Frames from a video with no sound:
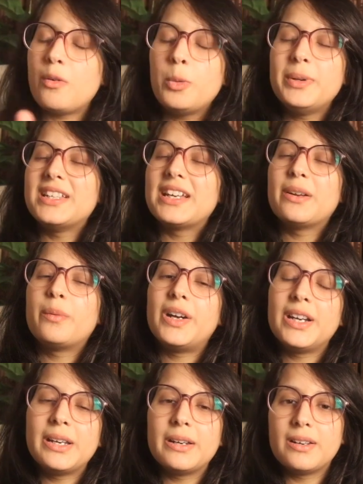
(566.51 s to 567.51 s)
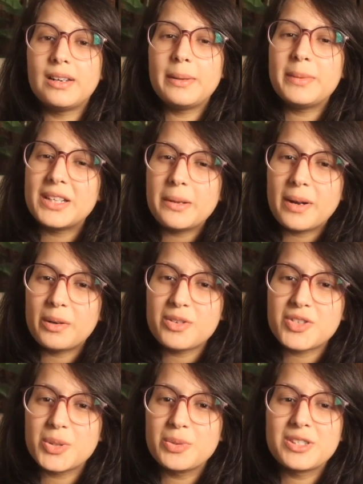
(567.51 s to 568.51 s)
I will be taking a very limited amount
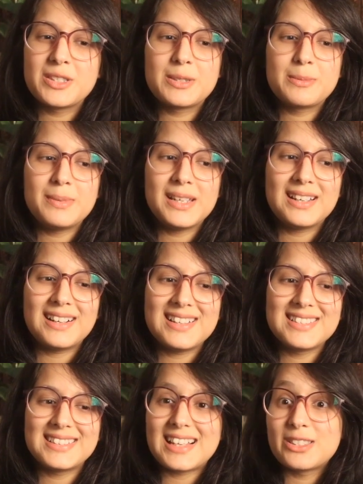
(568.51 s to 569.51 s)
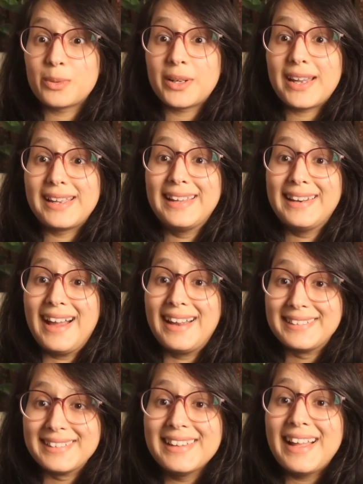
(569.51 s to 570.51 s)
of students, because that's what I can
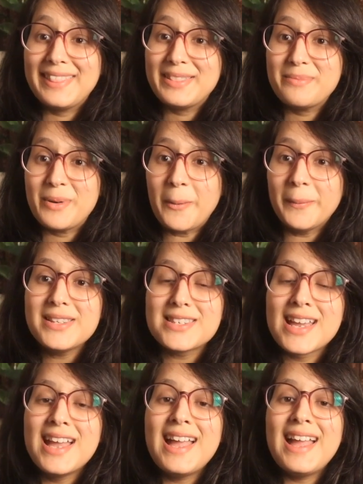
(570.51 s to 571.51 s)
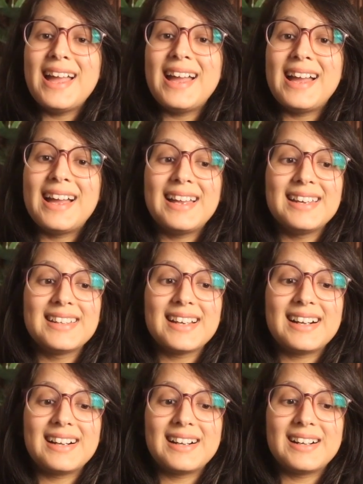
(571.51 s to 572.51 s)
handle at the moment. And
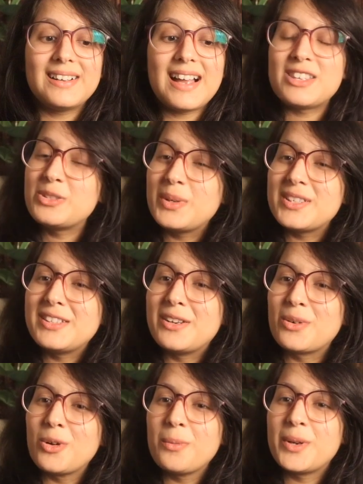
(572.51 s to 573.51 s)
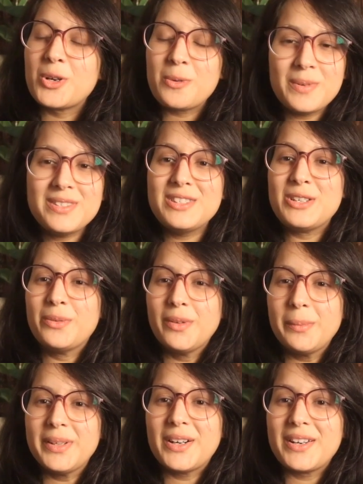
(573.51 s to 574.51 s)
as soon as the enrollment opens, you
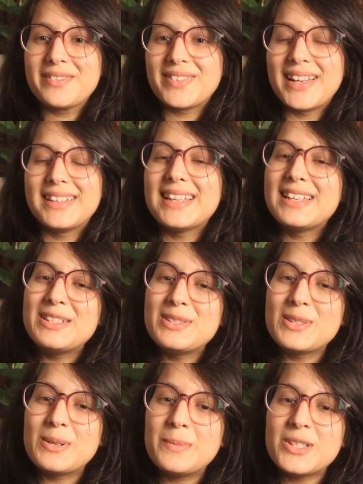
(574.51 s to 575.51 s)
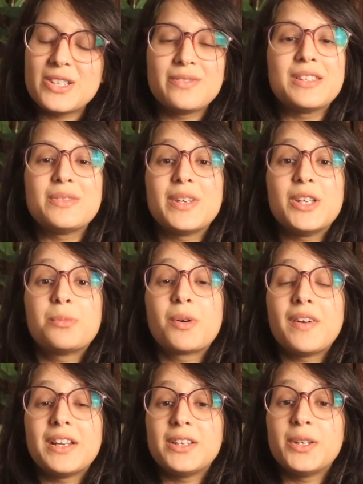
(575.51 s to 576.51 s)
will be notified. Thank you so much. If this video
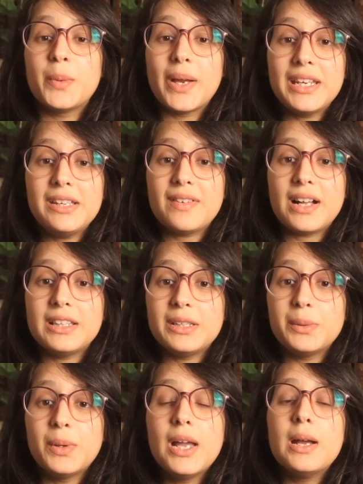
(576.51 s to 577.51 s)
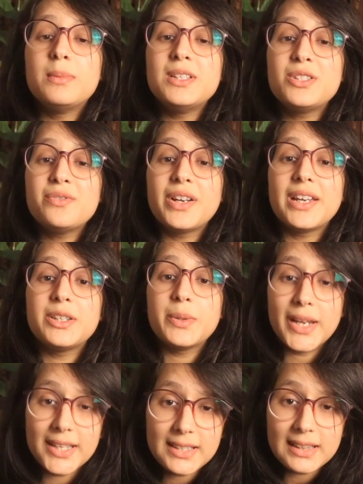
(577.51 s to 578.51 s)
provided you any value, please don't forget to
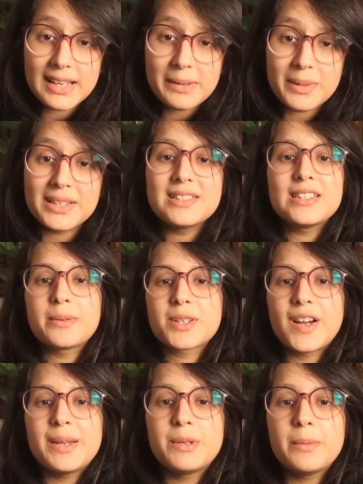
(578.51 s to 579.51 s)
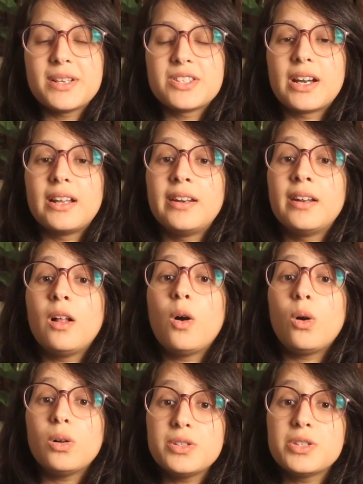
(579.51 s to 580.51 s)
hit the like button, subscribe to my channel,
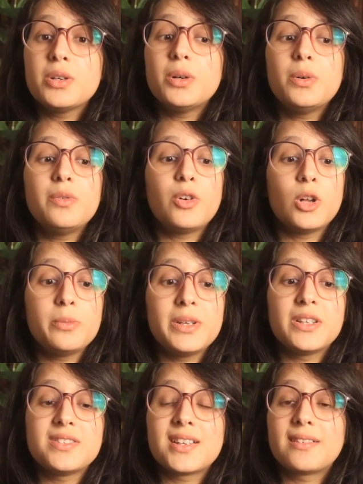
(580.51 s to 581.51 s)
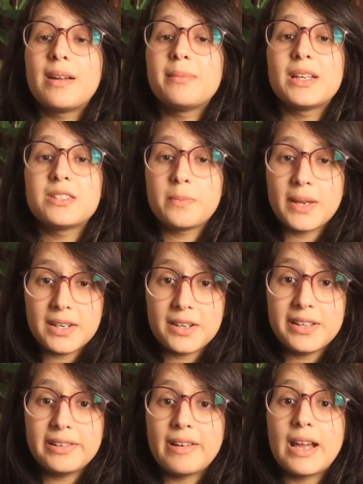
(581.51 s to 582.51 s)
also follow me on Instagram, that's
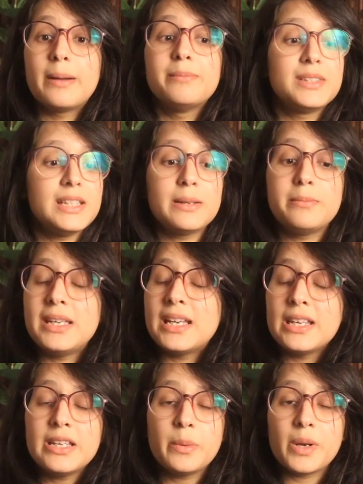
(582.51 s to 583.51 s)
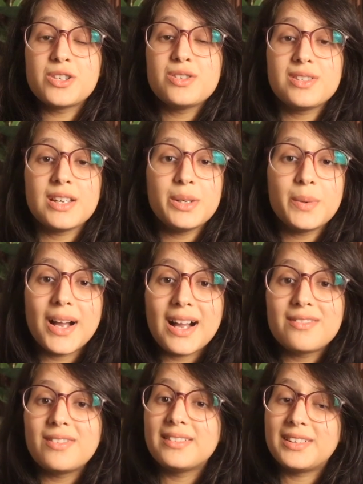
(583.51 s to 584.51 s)
mednerdygram, DM me any questions that you
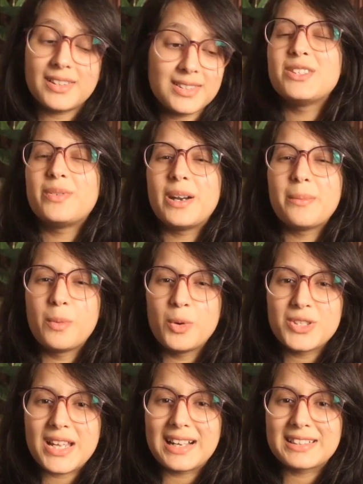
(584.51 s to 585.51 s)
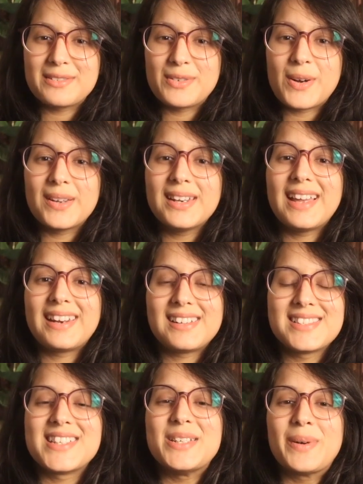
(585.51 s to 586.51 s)
have. There's this where I'm most active on, and
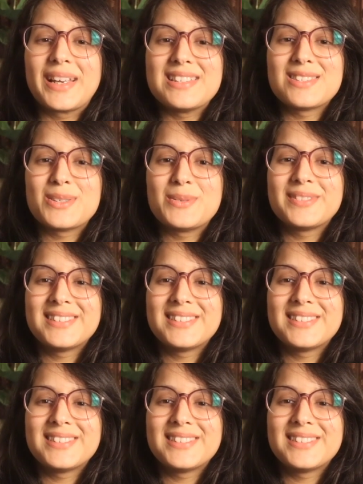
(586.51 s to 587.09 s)
I'll see you again soon.